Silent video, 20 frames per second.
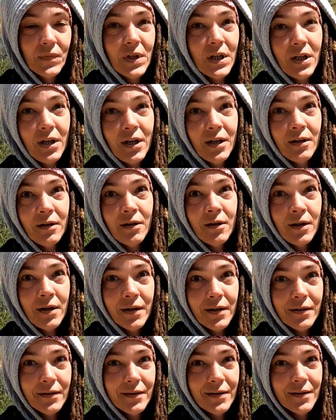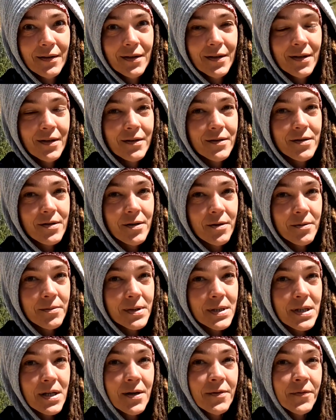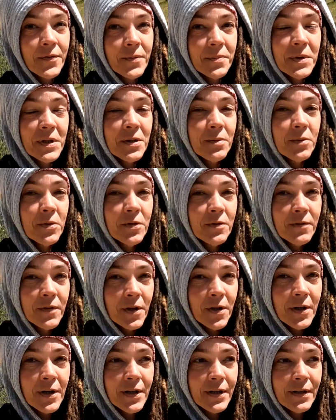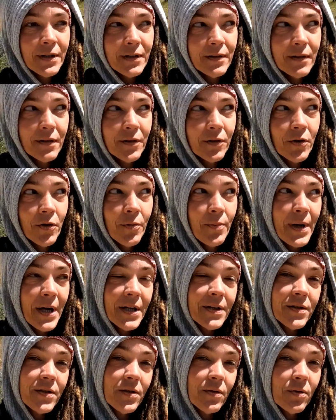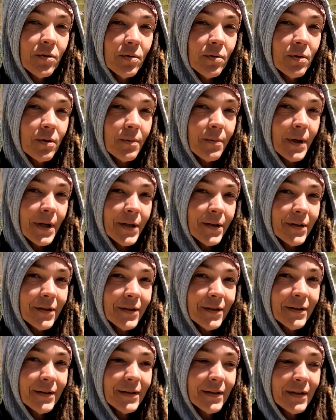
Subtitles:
got hot. So it was time for me to move on and go back to cooler weather.